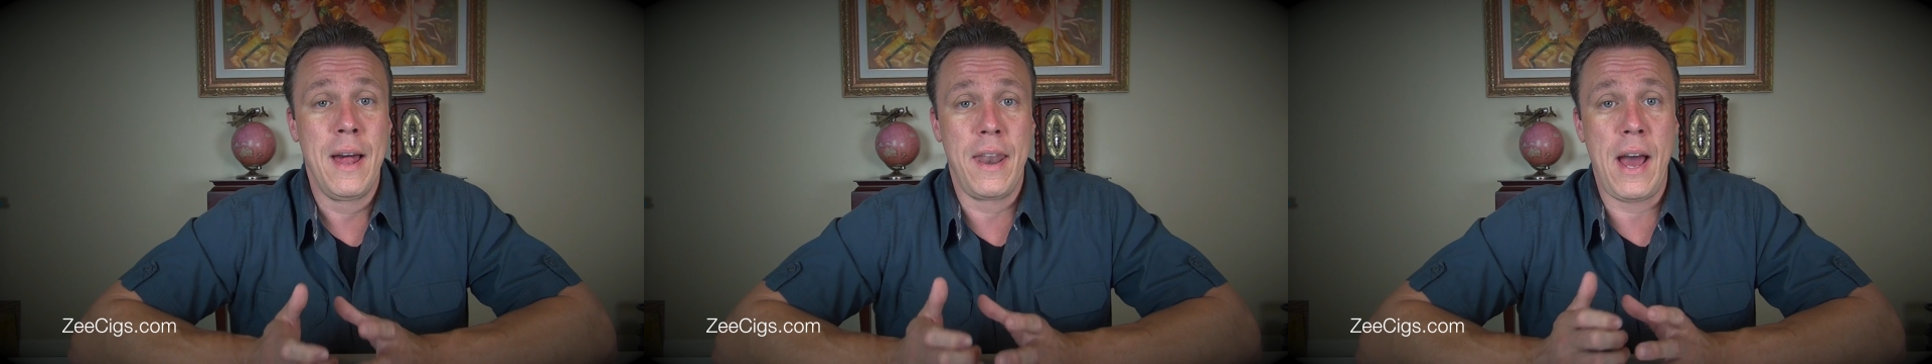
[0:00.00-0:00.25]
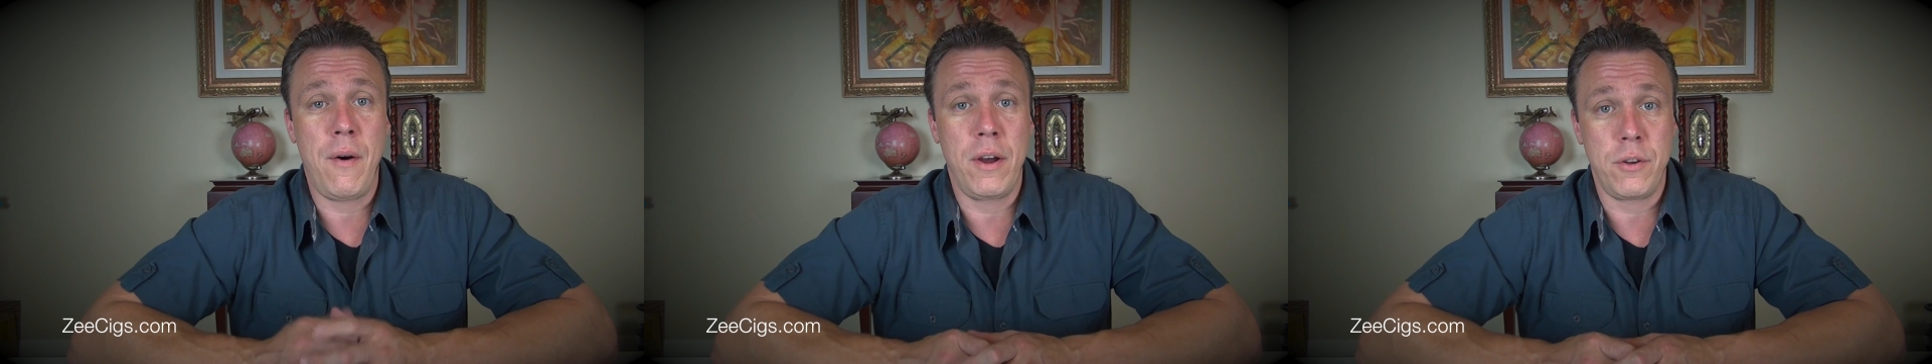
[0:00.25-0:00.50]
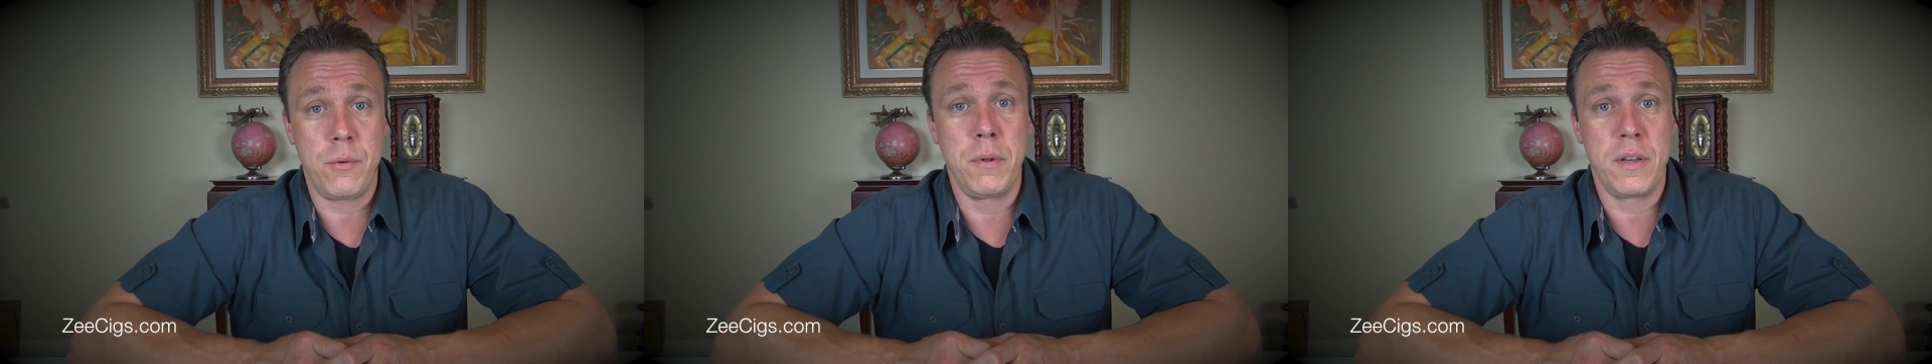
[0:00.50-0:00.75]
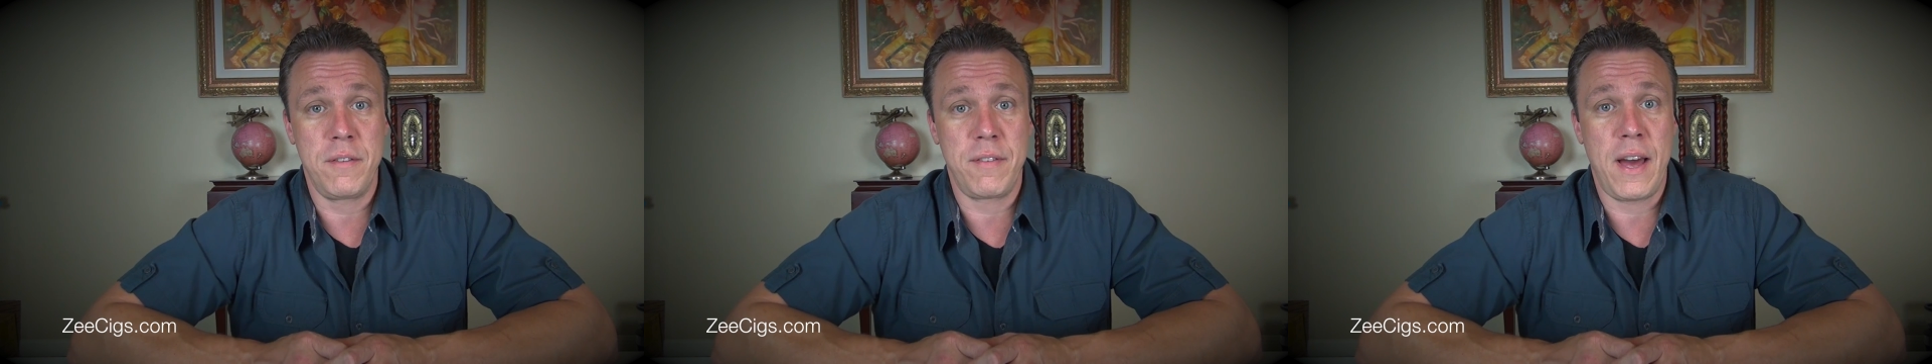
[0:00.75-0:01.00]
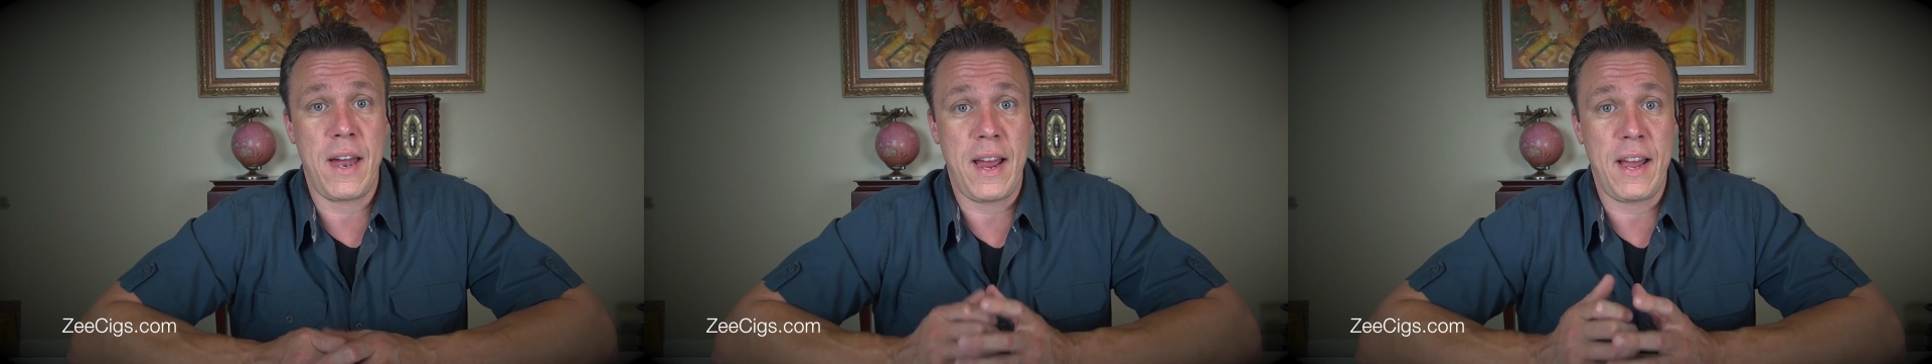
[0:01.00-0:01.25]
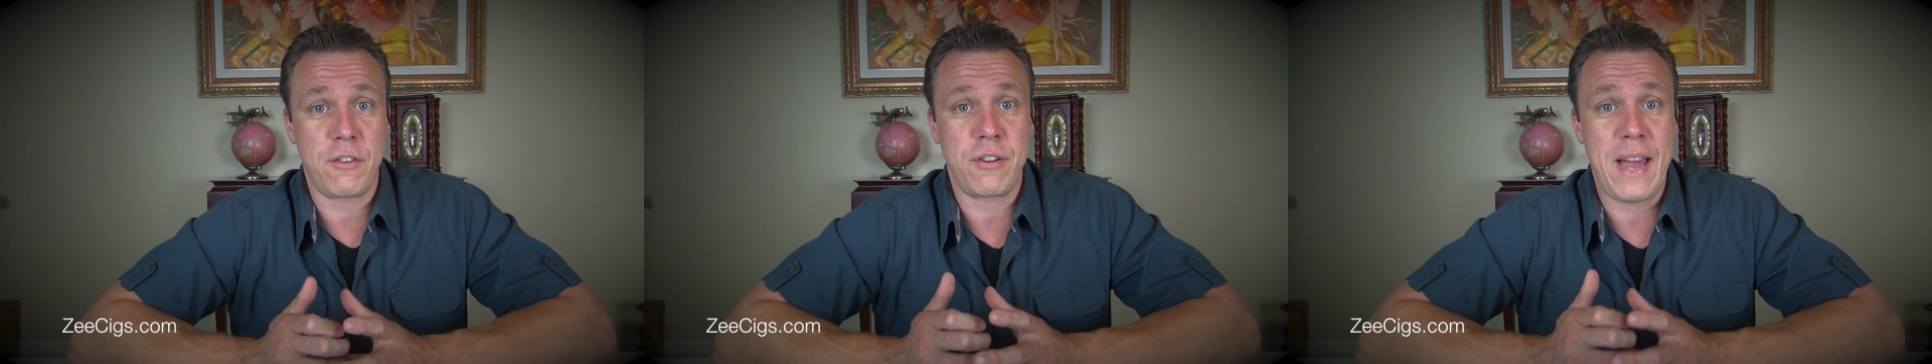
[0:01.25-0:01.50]
Now I do believe that
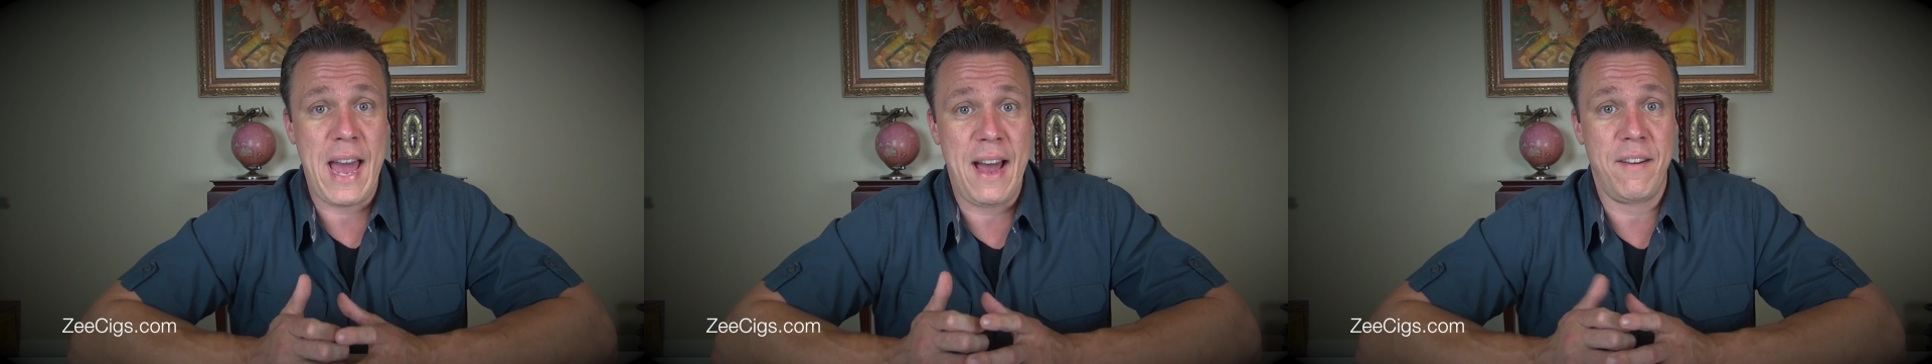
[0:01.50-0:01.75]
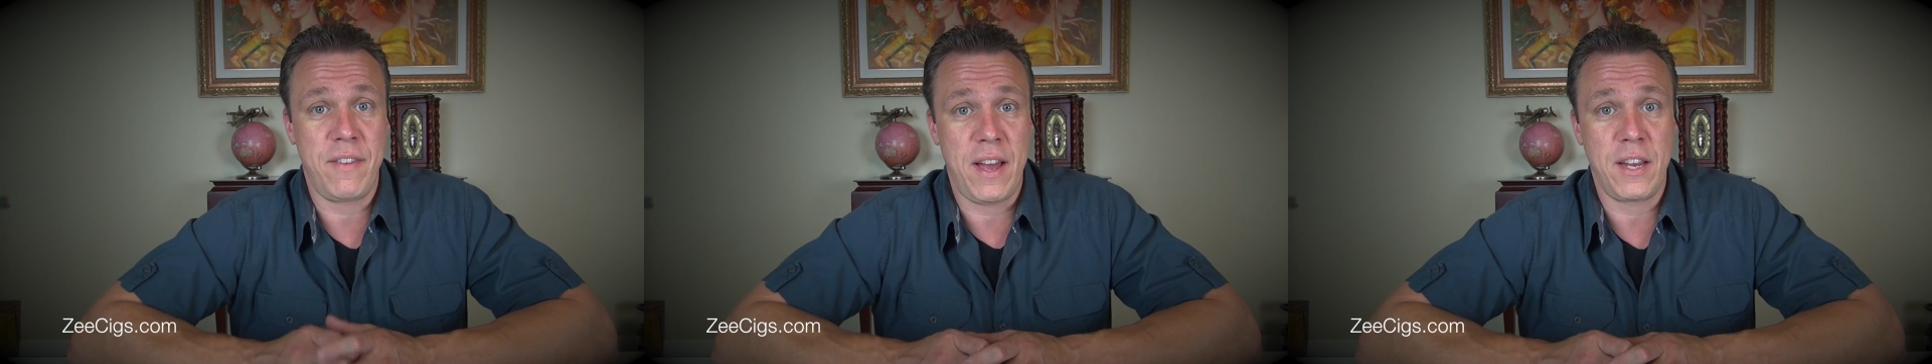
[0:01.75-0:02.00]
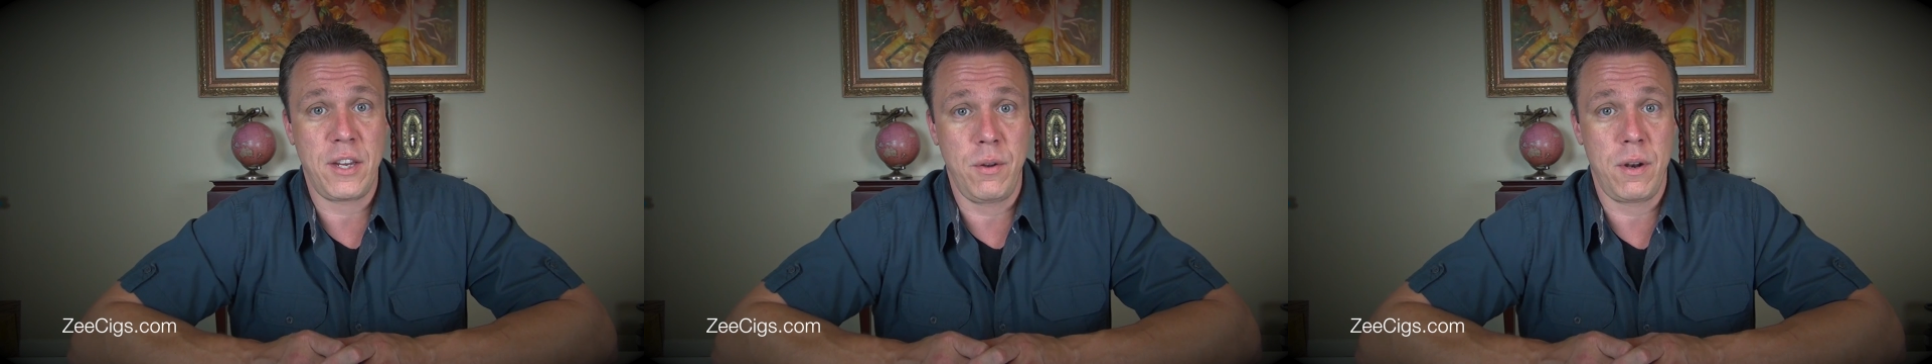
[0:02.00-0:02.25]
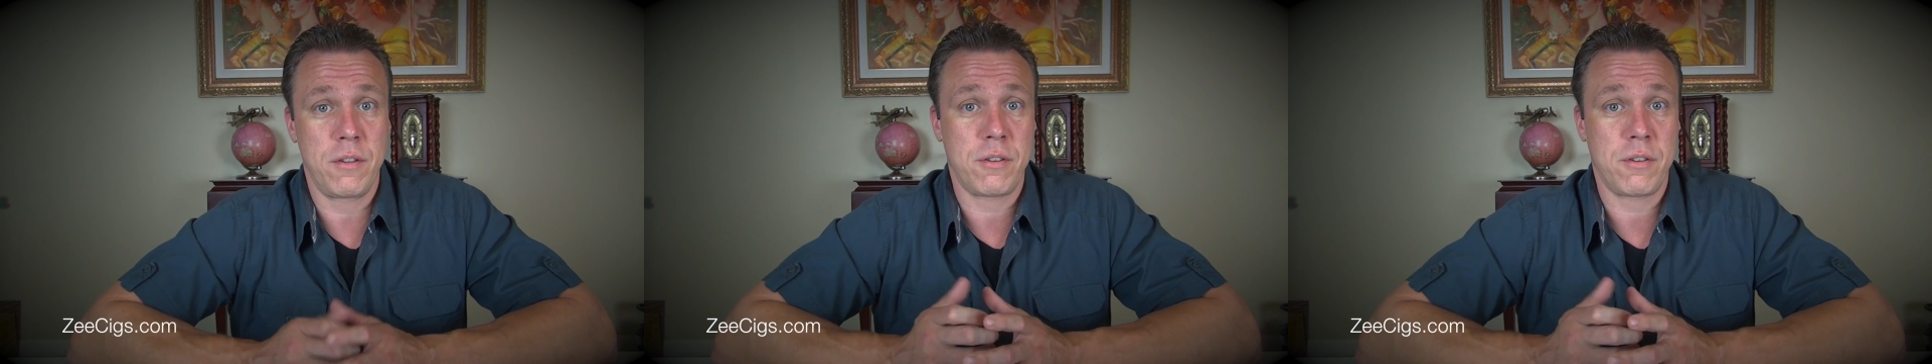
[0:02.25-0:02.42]
I actually have that unit.